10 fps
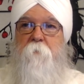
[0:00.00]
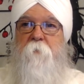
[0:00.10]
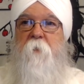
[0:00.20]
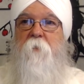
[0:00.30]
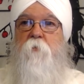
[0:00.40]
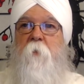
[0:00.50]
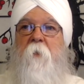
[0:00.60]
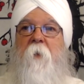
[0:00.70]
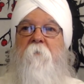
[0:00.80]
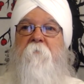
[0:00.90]
we say treat it
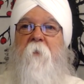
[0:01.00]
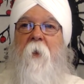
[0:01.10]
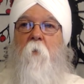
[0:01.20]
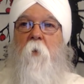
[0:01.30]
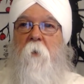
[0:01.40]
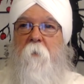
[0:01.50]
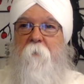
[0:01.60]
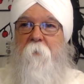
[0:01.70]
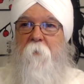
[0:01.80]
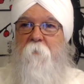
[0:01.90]
like a flower.
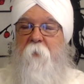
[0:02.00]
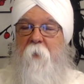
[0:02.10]
They're